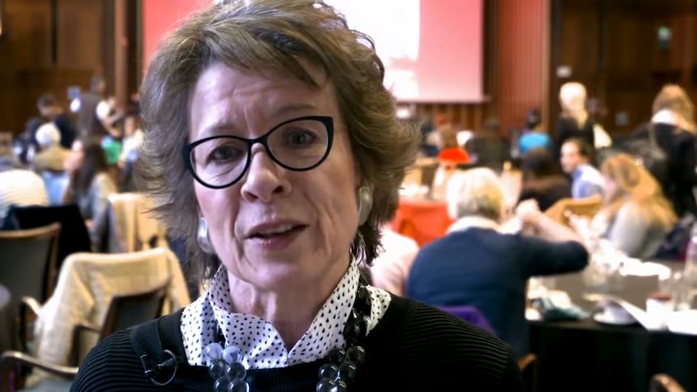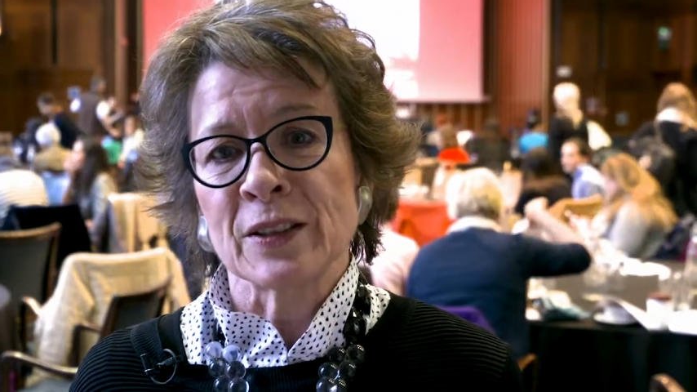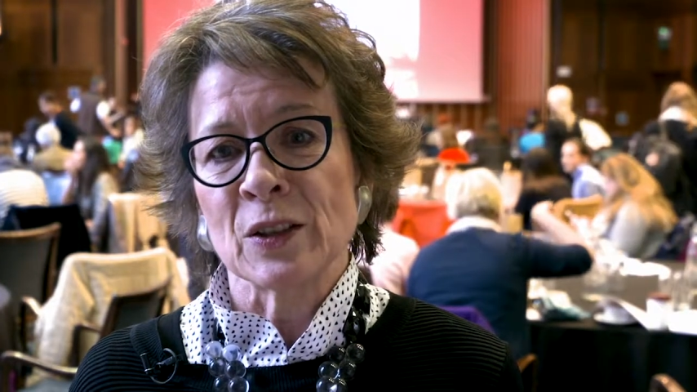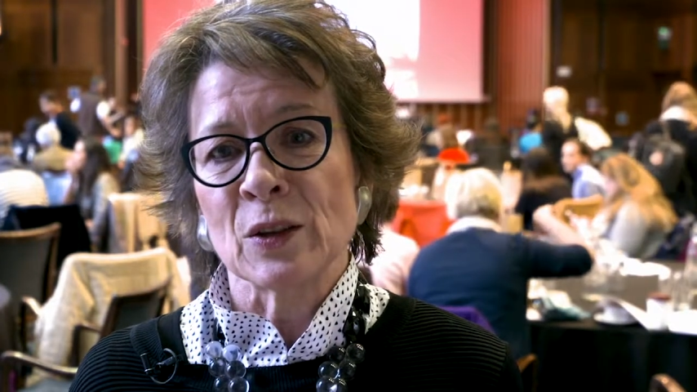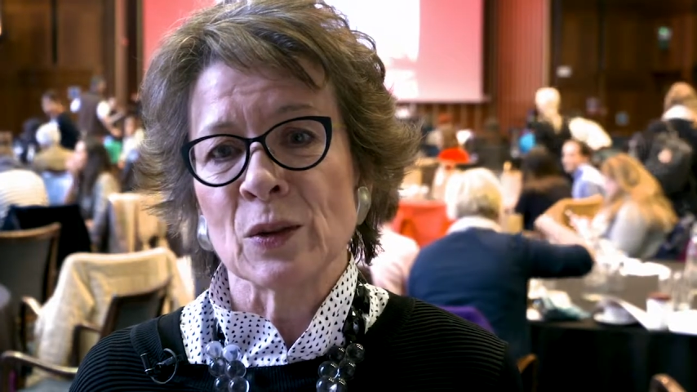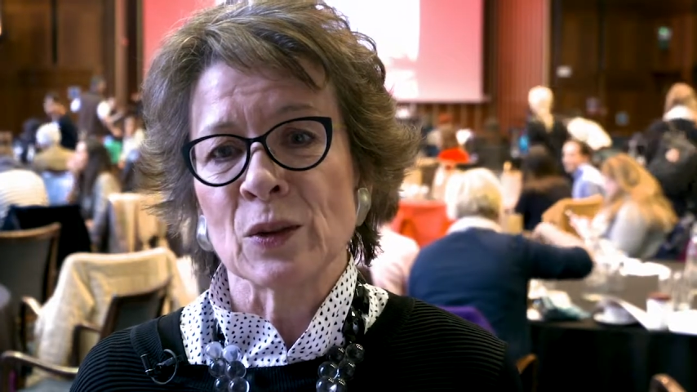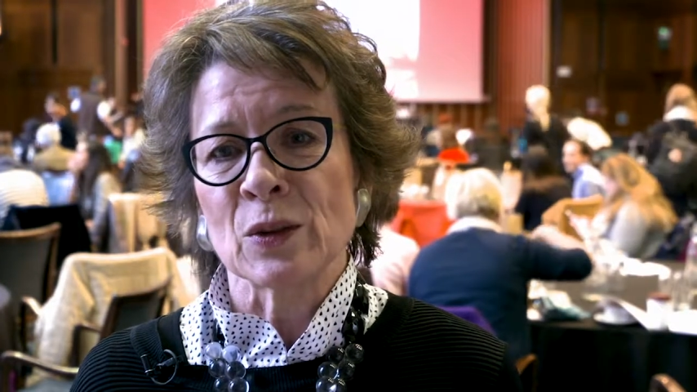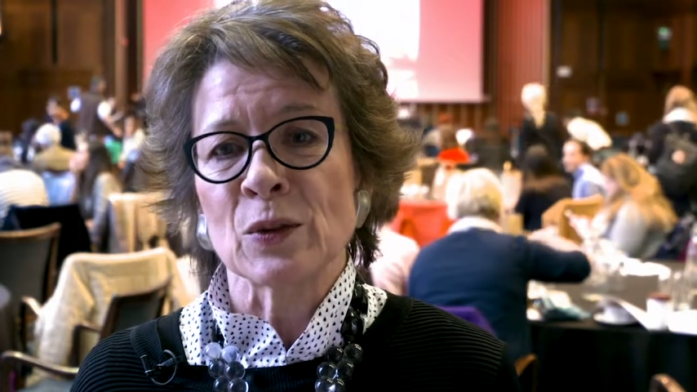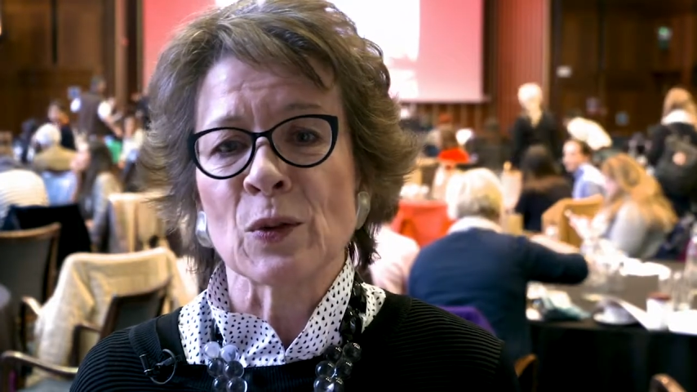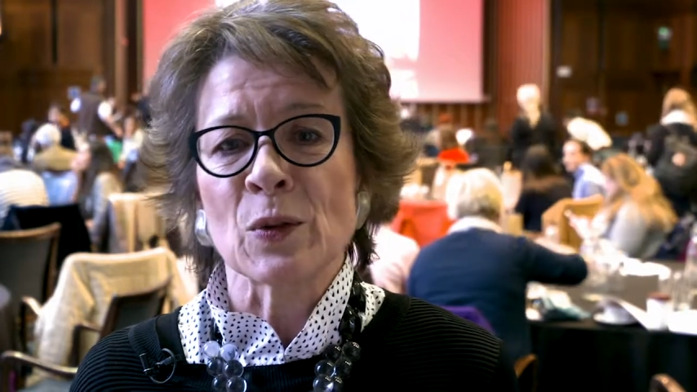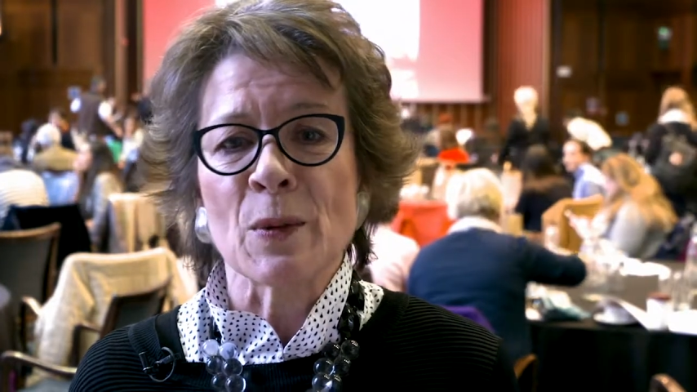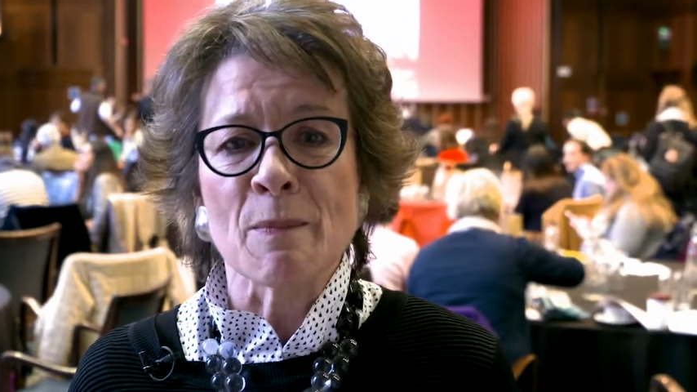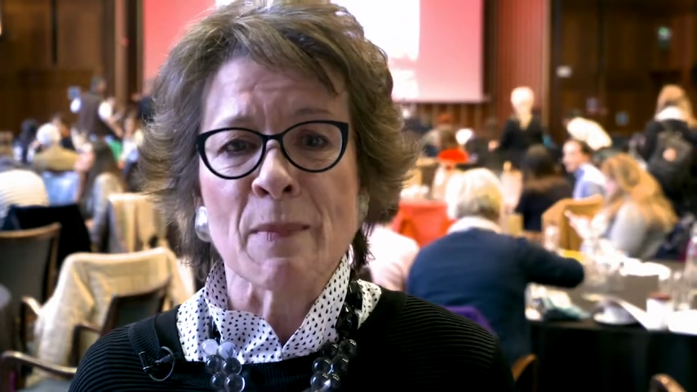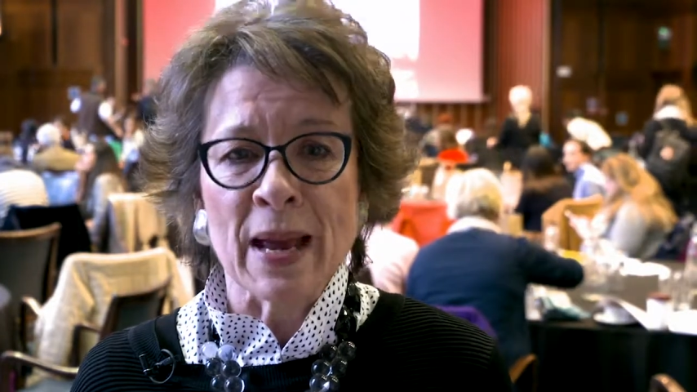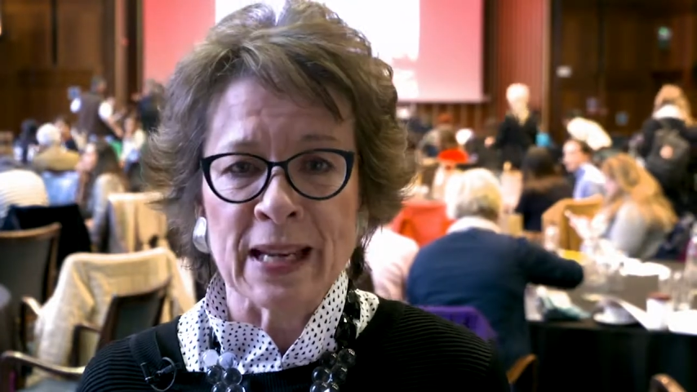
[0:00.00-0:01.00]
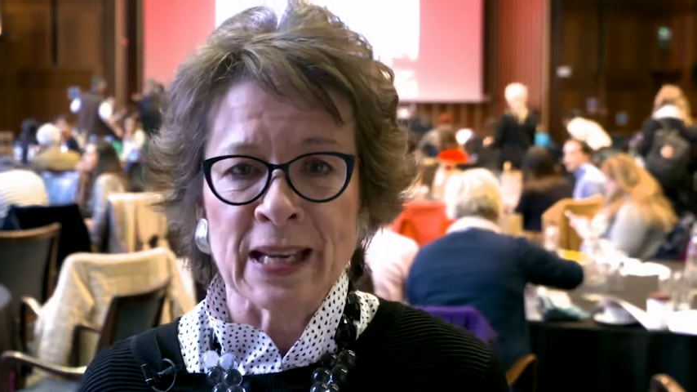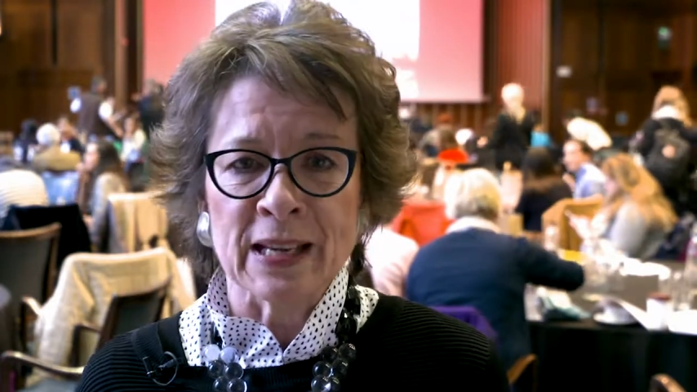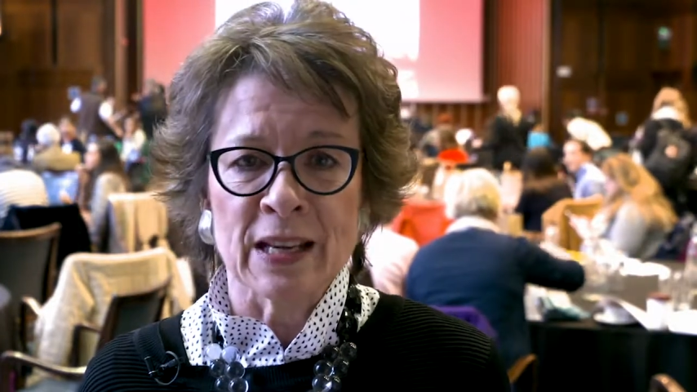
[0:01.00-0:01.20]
issues through the many